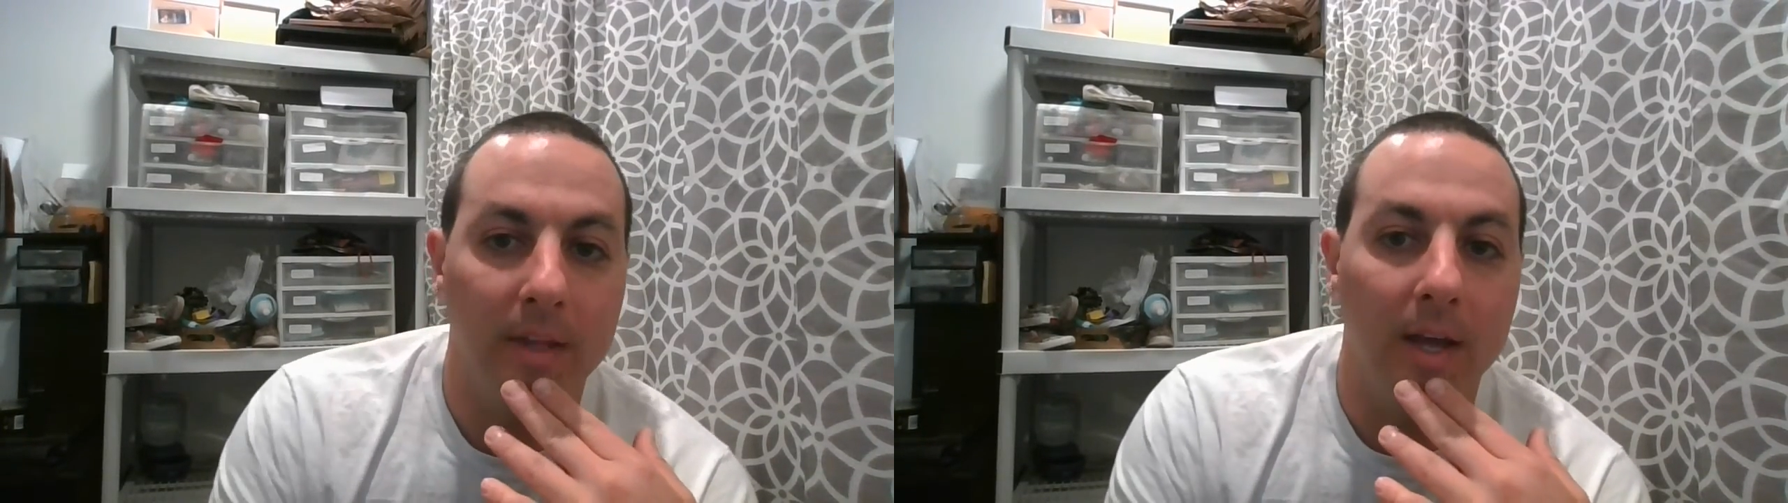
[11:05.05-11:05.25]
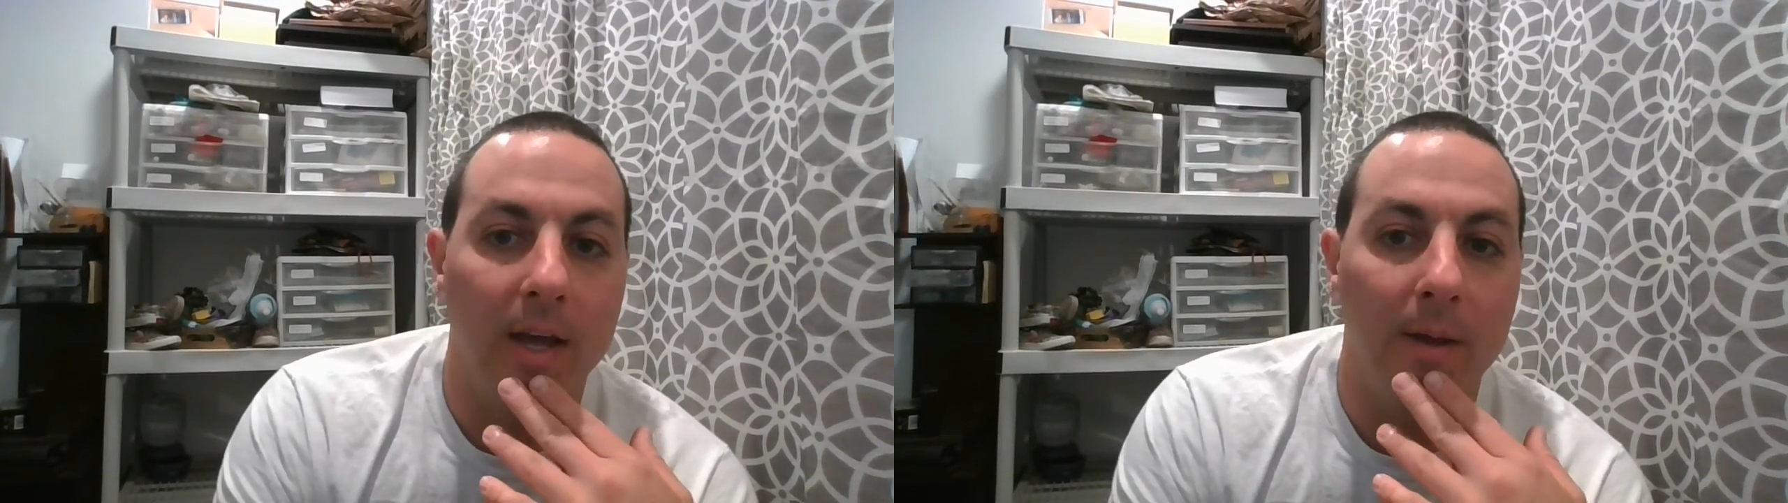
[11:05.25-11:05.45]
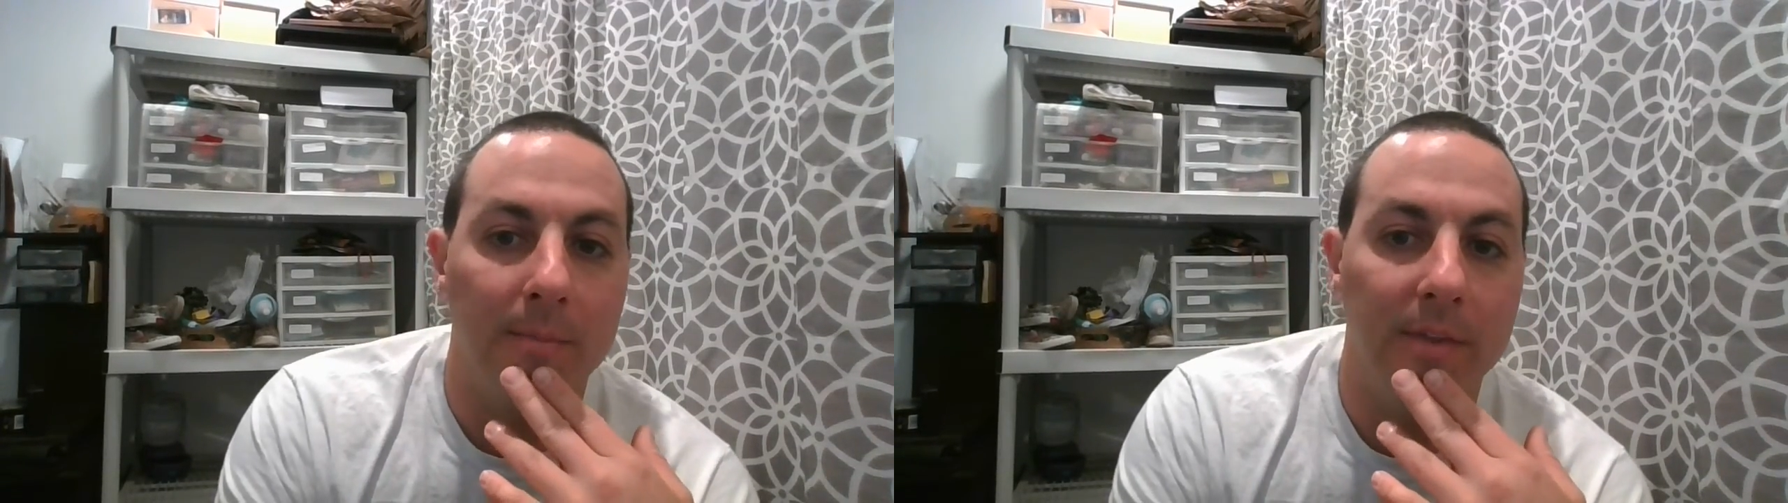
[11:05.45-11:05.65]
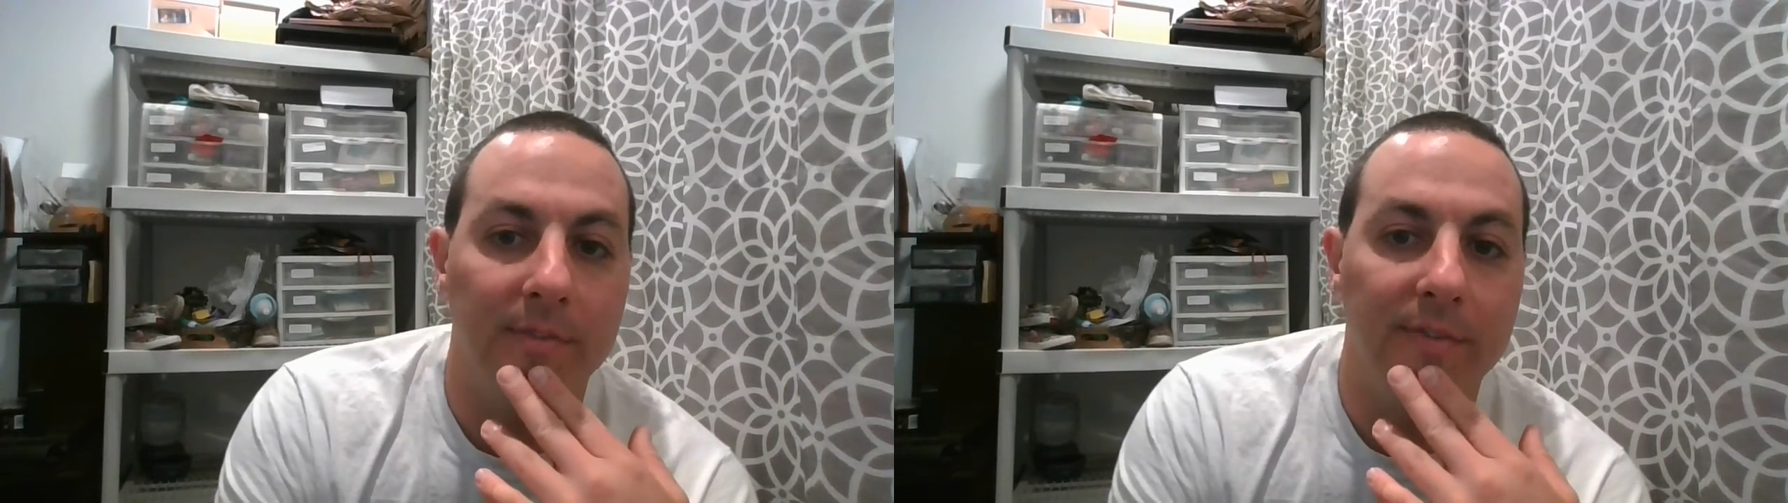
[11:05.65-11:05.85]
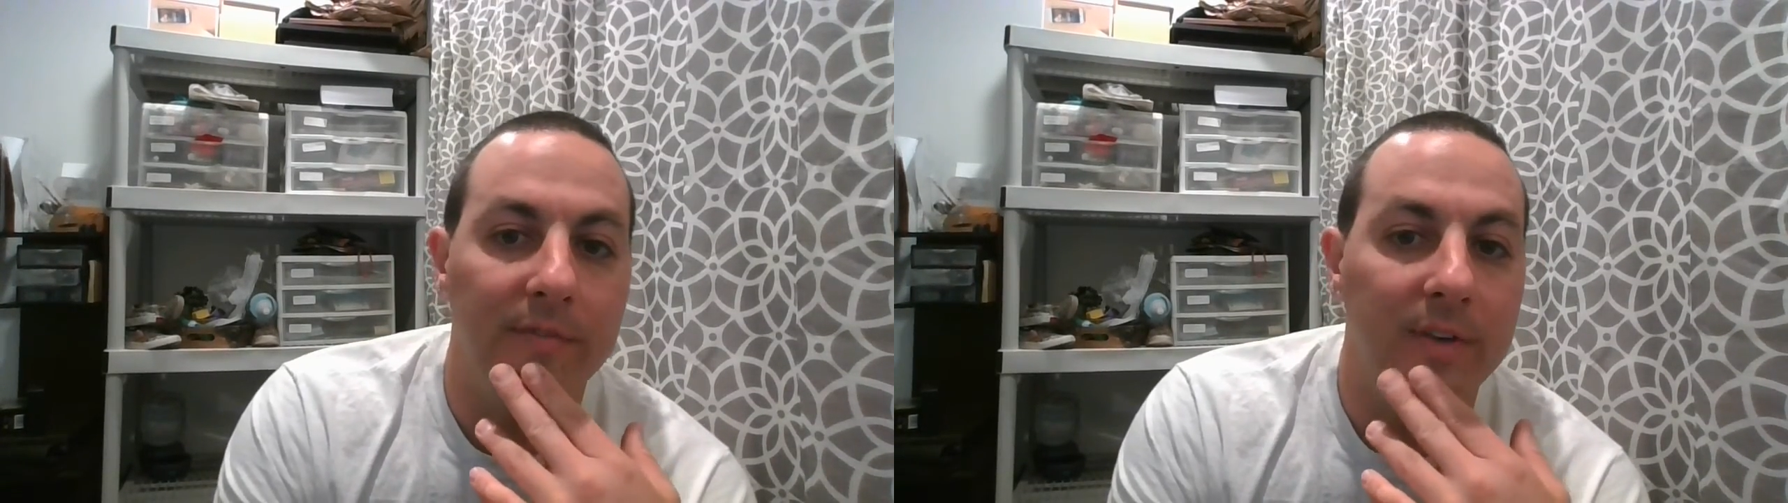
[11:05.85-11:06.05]
The
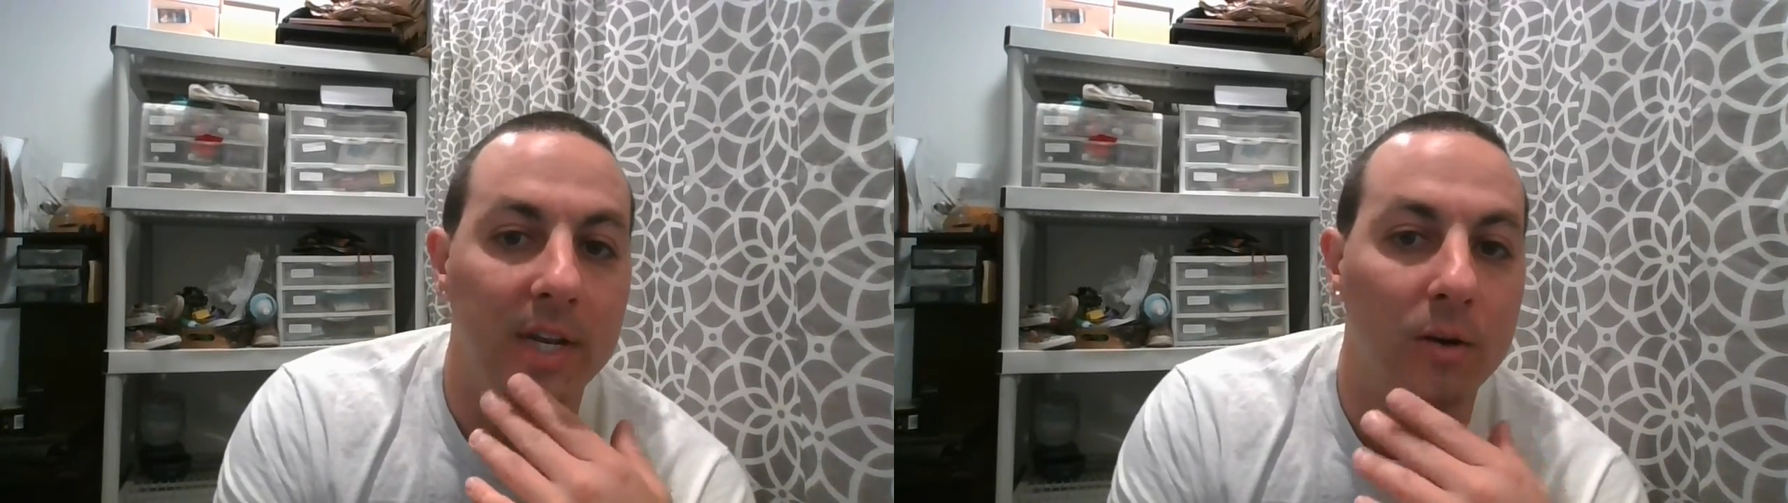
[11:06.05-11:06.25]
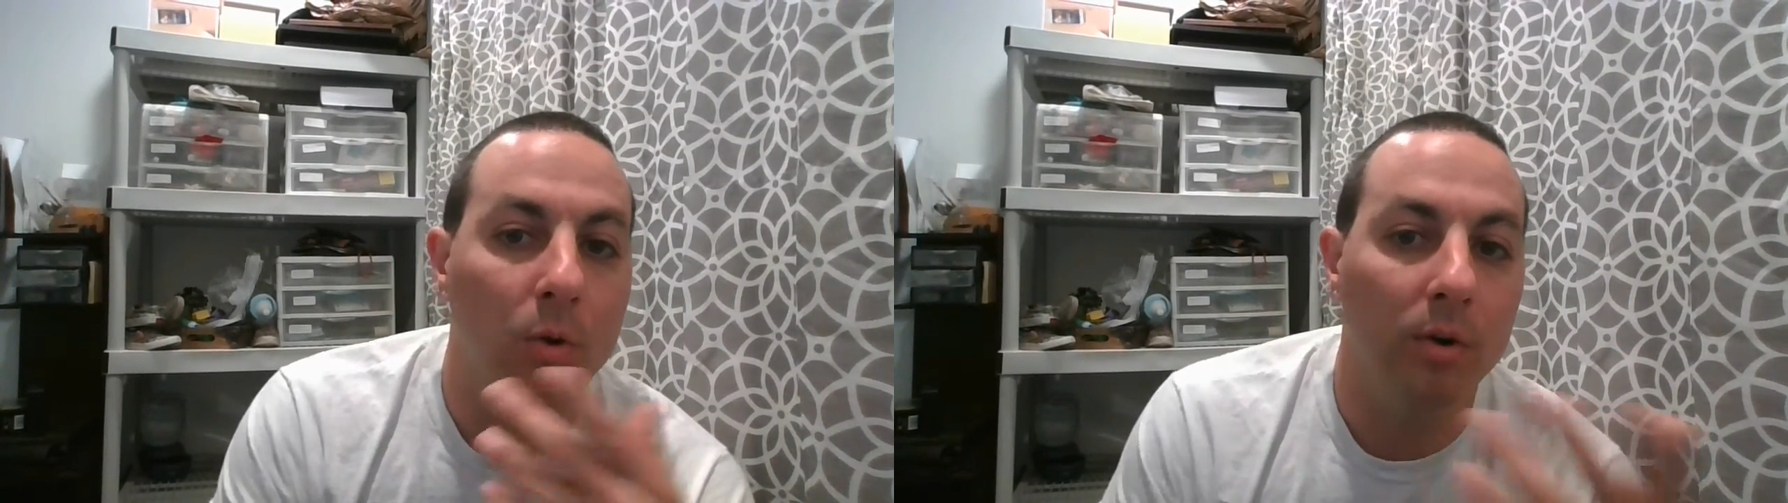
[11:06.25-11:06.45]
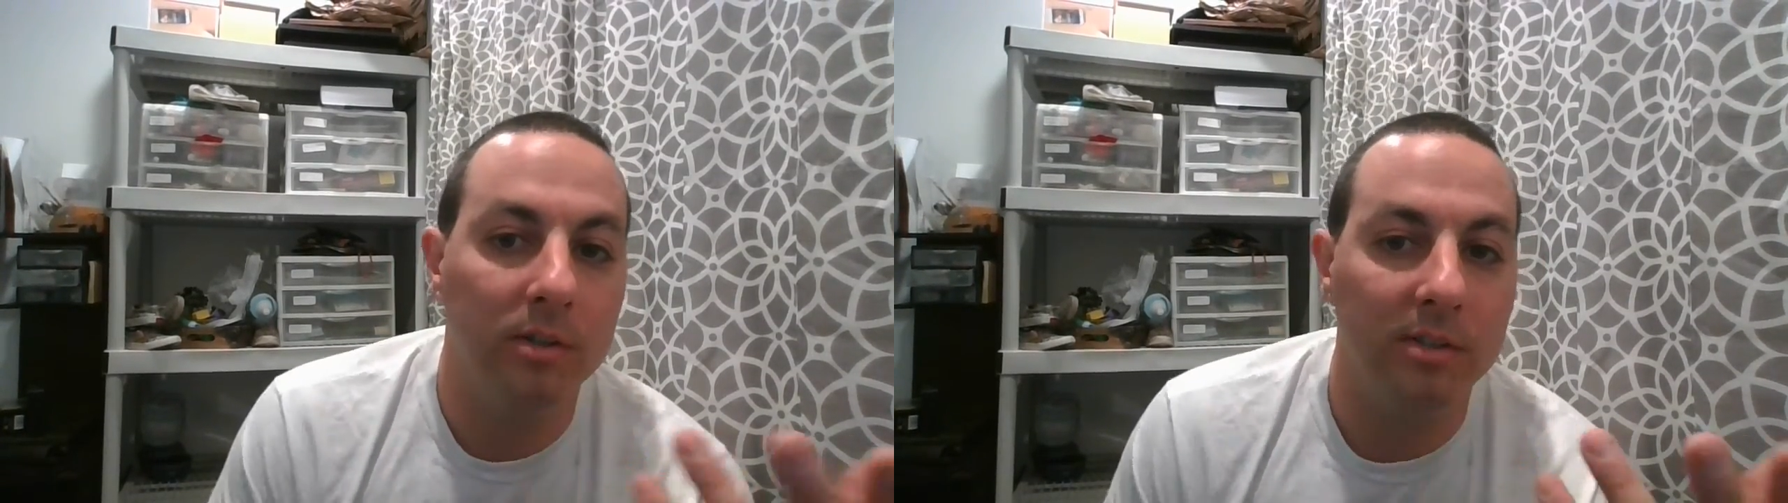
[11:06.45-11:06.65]
15 quart